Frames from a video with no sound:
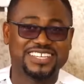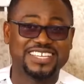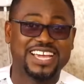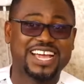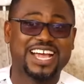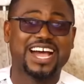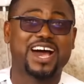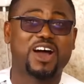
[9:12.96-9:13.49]

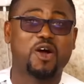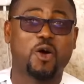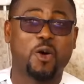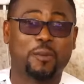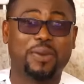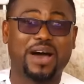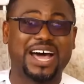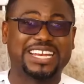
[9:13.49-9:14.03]
you can't
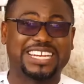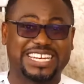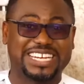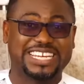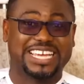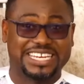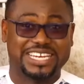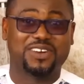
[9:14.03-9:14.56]
obani
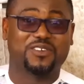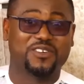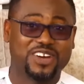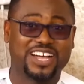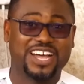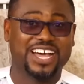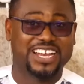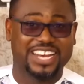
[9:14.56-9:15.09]
near the
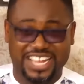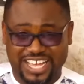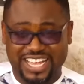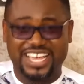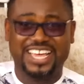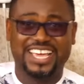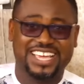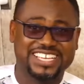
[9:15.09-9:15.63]

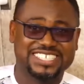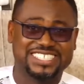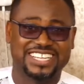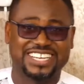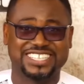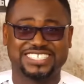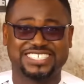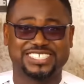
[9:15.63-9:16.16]
Ghana
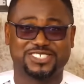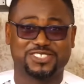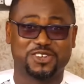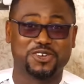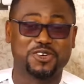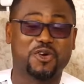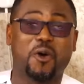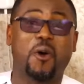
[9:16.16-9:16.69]
Celestine
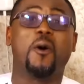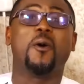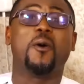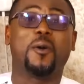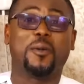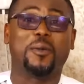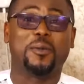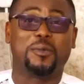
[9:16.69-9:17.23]
Donkor.
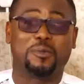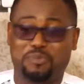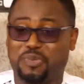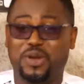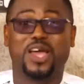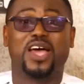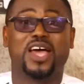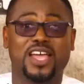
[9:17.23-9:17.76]

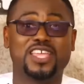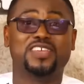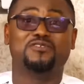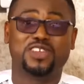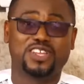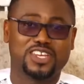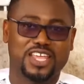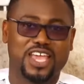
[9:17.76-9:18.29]

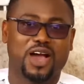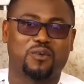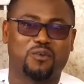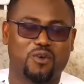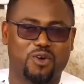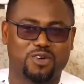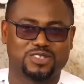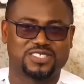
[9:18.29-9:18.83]
Even the
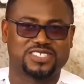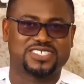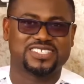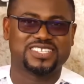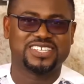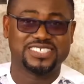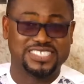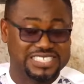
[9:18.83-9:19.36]

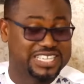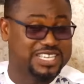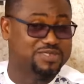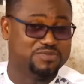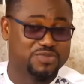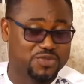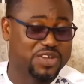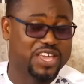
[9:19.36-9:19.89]
awards
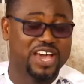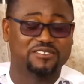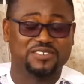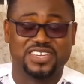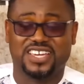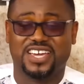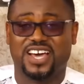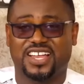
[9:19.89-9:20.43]
scheme we have
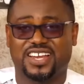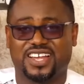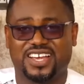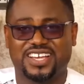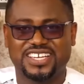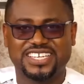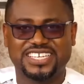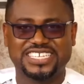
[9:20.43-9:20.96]
in
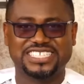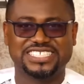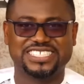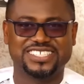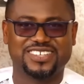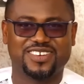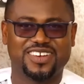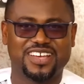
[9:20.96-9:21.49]
Ghana, it's
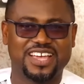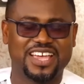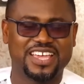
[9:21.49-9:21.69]
you know